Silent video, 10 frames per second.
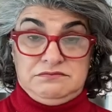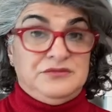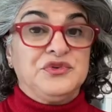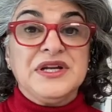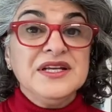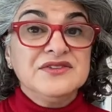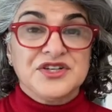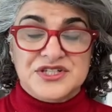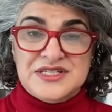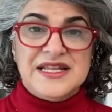
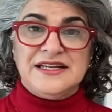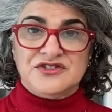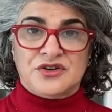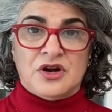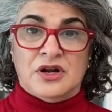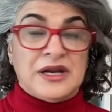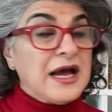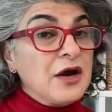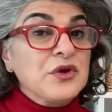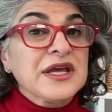readers later on.
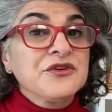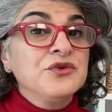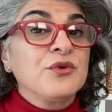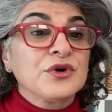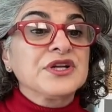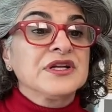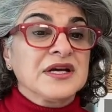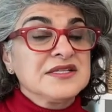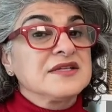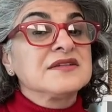How can you
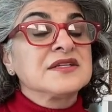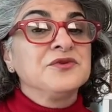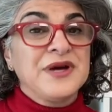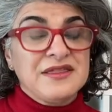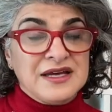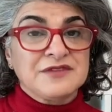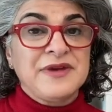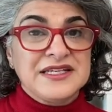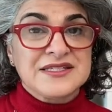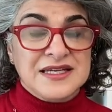organize it in a way that
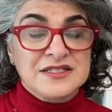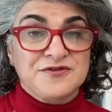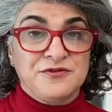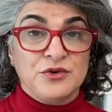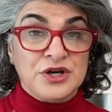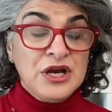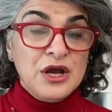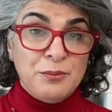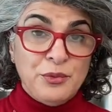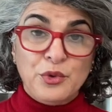makes sense for
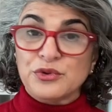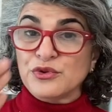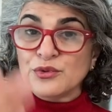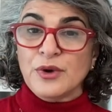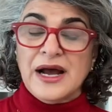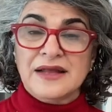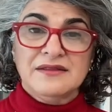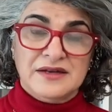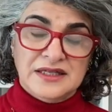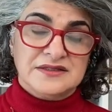both you and
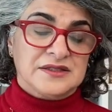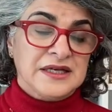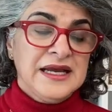the reader?